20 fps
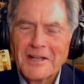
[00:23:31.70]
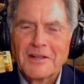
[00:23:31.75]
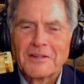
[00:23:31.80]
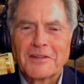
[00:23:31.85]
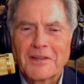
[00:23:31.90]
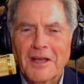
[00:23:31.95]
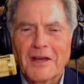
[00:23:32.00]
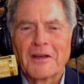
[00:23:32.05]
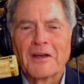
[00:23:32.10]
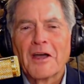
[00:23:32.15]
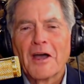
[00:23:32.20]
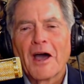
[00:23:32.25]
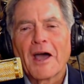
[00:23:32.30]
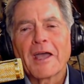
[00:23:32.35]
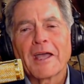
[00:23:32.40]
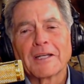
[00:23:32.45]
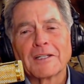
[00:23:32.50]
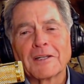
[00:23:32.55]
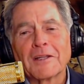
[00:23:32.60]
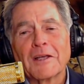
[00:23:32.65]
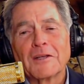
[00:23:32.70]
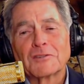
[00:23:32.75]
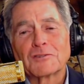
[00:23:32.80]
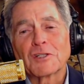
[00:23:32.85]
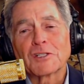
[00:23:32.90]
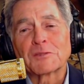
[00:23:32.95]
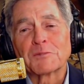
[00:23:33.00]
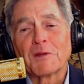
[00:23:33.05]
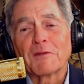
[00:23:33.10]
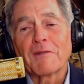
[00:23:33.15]
Yeah,
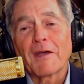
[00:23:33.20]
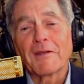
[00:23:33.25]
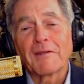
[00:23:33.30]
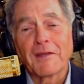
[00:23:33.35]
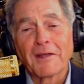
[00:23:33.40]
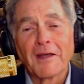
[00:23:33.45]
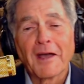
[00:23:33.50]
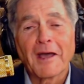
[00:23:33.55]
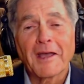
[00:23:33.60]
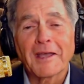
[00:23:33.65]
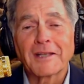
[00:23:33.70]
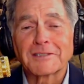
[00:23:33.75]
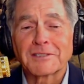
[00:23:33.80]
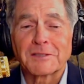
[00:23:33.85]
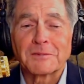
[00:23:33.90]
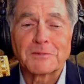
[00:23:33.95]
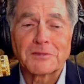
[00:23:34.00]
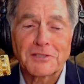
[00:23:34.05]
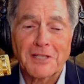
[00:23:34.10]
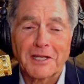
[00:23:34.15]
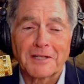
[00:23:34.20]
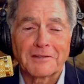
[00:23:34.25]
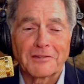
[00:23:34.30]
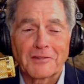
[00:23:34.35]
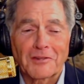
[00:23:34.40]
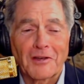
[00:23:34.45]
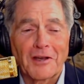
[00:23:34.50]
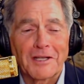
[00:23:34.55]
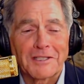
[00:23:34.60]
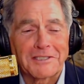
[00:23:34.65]
trust me, I had some second
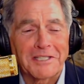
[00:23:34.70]
thoughts.